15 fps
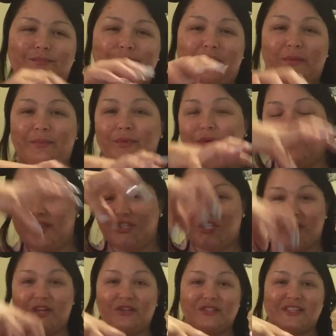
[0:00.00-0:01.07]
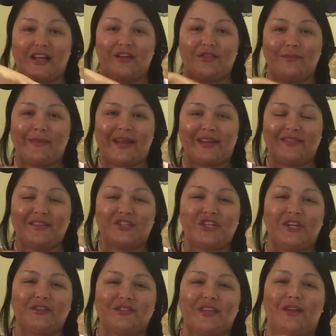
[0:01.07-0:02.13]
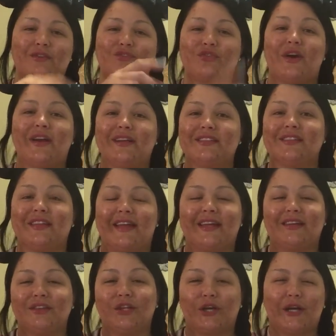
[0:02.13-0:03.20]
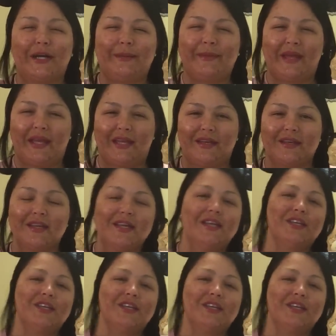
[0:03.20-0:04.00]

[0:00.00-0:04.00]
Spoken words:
people in the jail cell, the men in the jail cell, trying to lure him in,